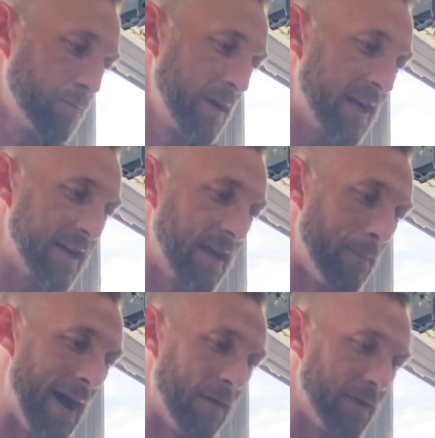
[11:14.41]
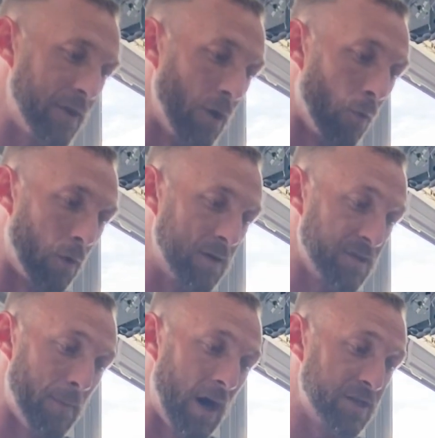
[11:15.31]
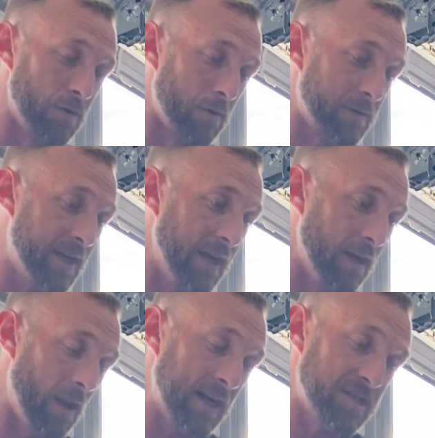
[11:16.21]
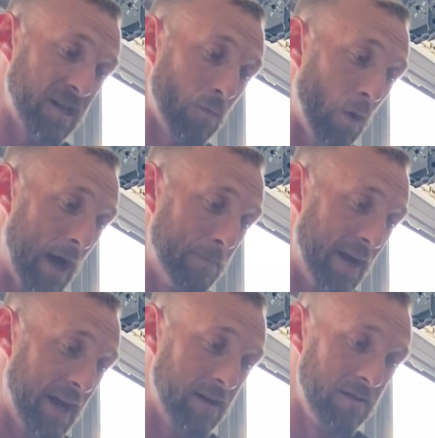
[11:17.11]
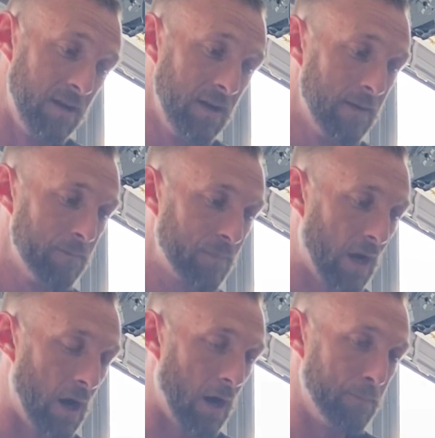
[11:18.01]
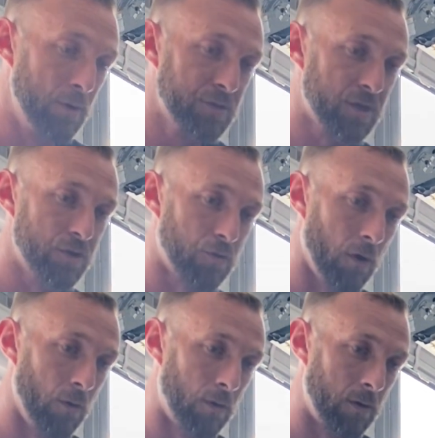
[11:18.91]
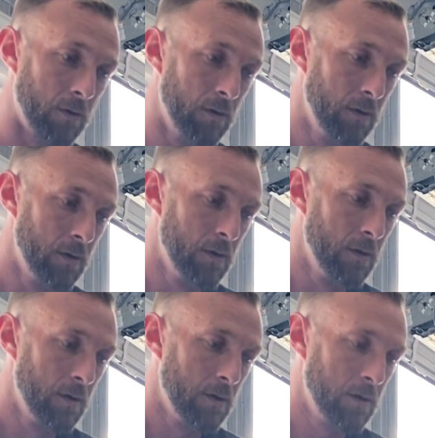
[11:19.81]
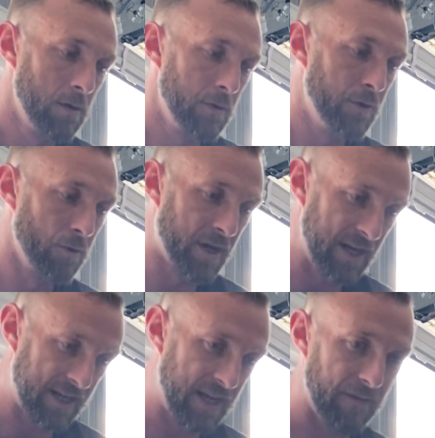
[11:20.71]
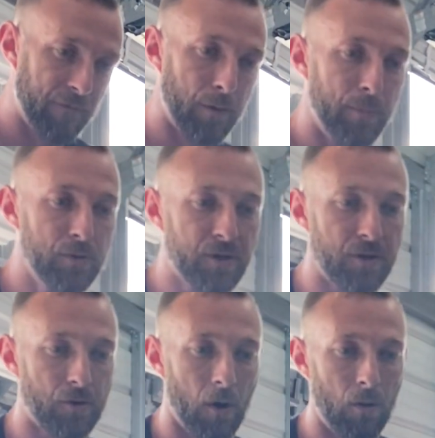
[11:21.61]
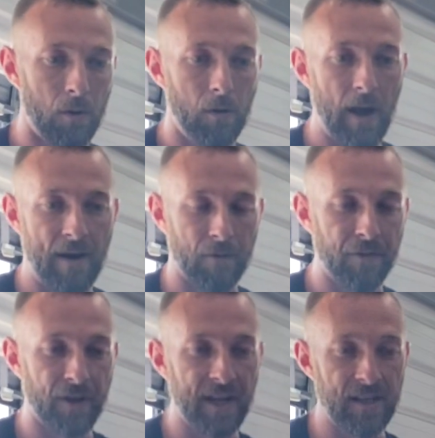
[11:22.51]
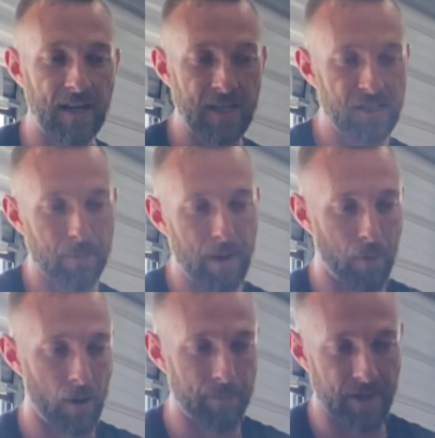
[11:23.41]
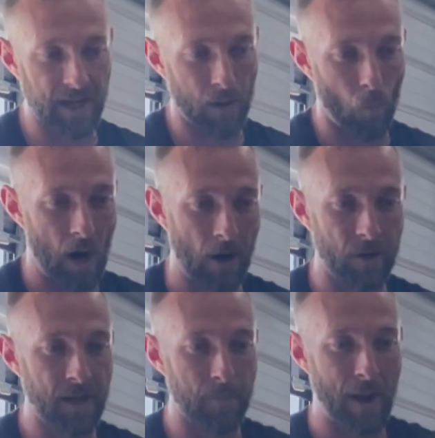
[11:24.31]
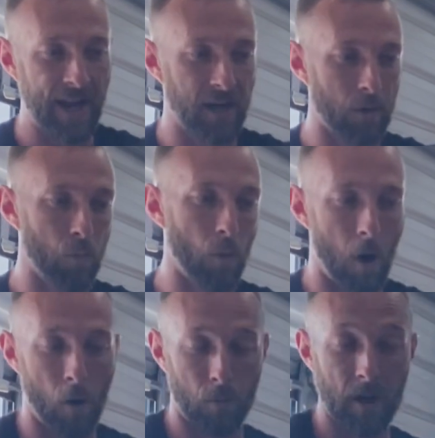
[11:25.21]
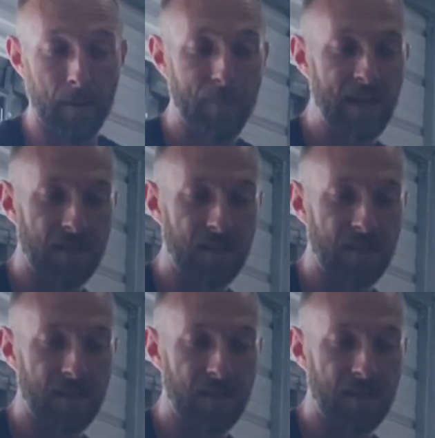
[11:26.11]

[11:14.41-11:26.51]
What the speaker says: we can get them out the door as a modular kit, like I said, wideband, boost controller. You'll get the kit for the boost controller. Everything that needs to be plumbed in and wired in back here will already be